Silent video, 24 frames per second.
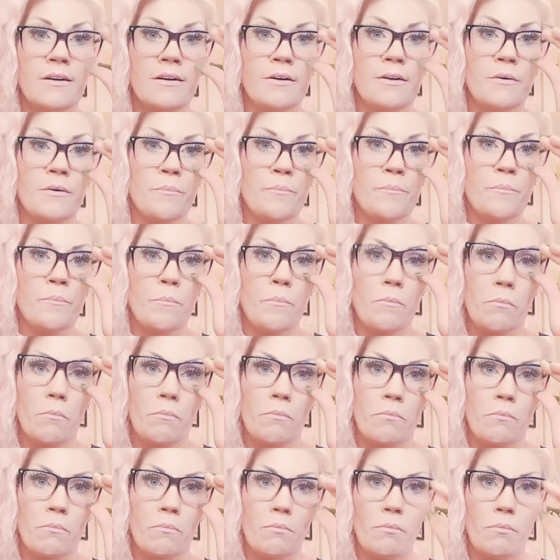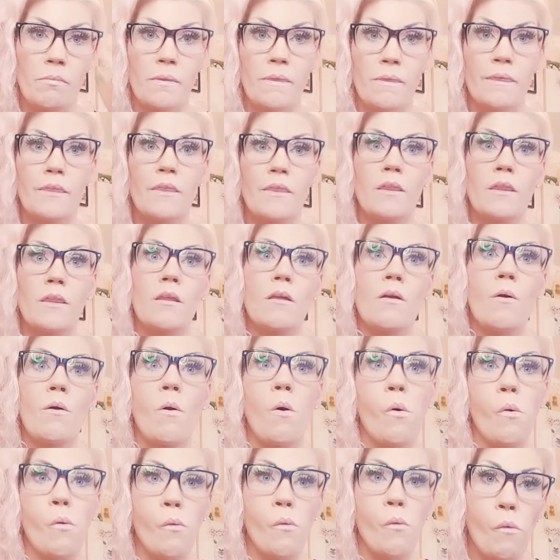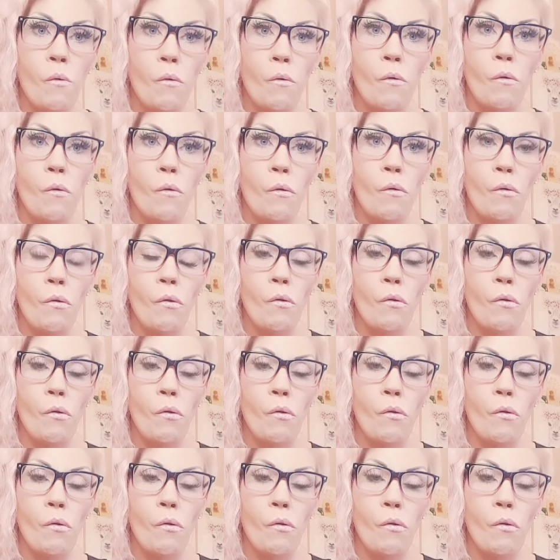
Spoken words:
Nobody speaks.